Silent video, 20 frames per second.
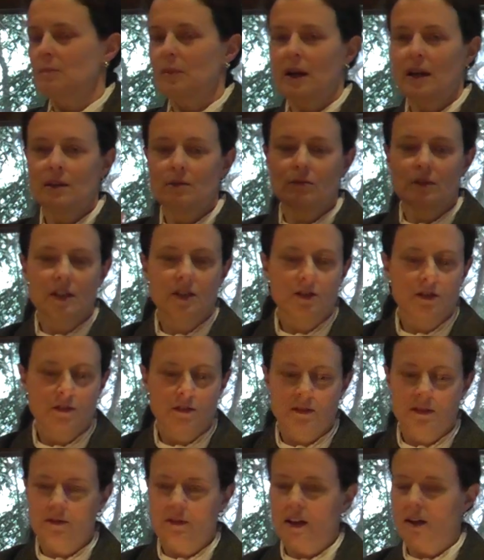by the
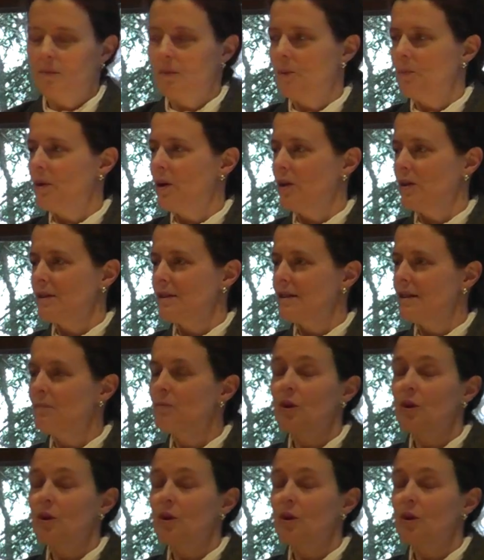regional development policy,